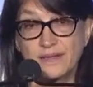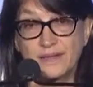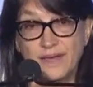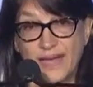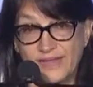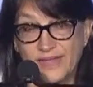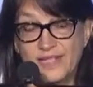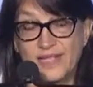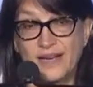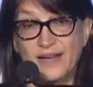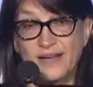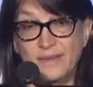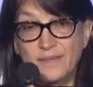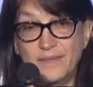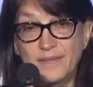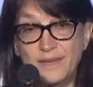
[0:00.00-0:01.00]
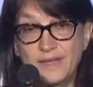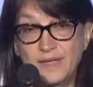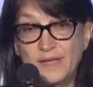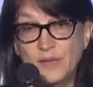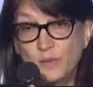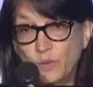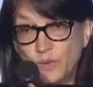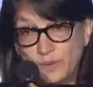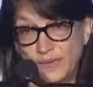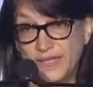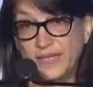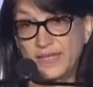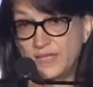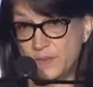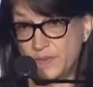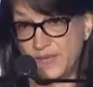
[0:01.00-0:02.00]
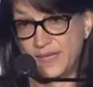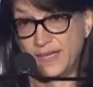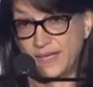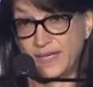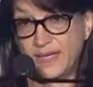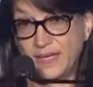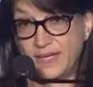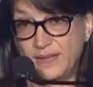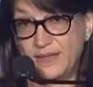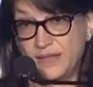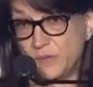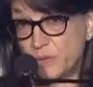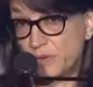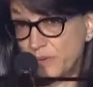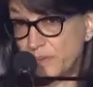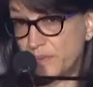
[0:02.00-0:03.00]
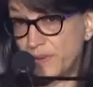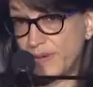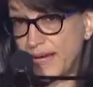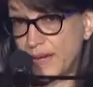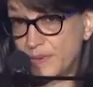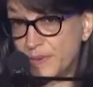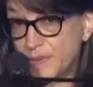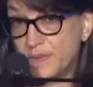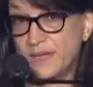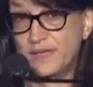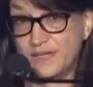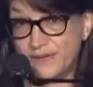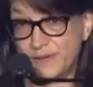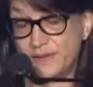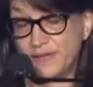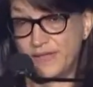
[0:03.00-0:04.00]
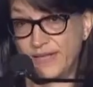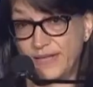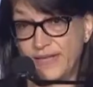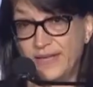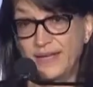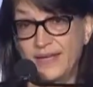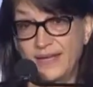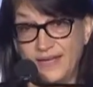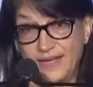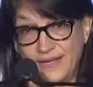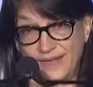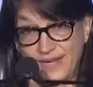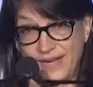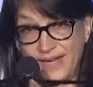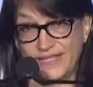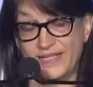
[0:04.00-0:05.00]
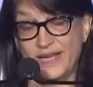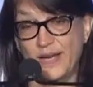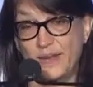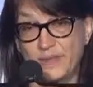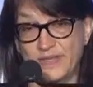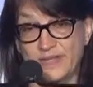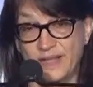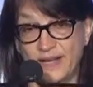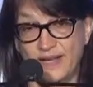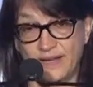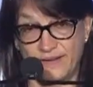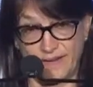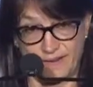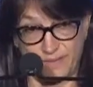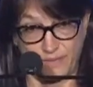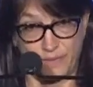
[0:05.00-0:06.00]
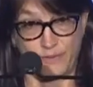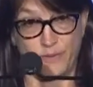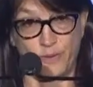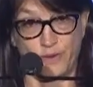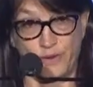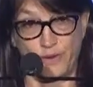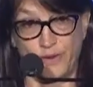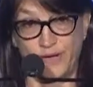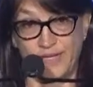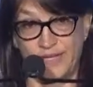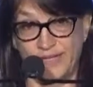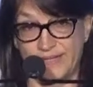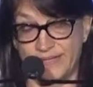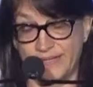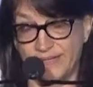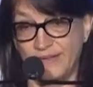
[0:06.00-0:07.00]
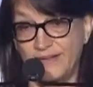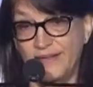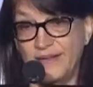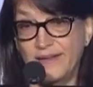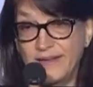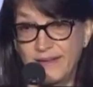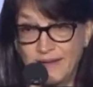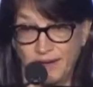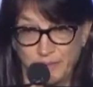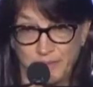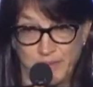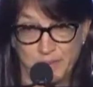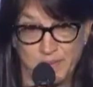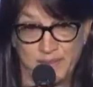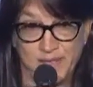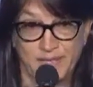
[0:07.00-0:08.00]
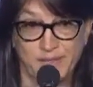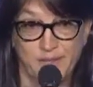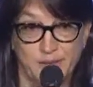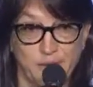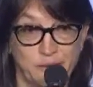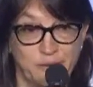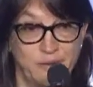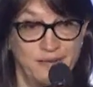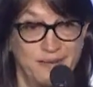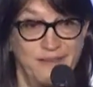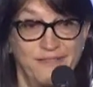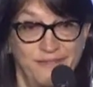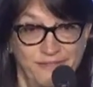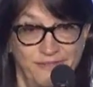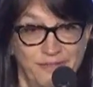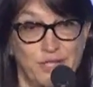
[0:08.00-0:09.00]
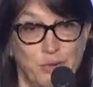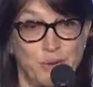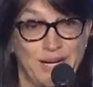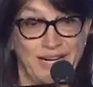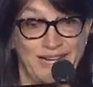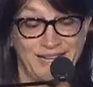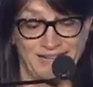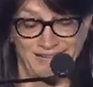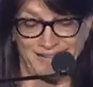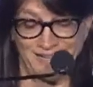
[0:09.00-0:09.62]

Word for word: at the time will be speaking in this room, perhaps, but certainly in the next time slot before an audience of people like you shortly.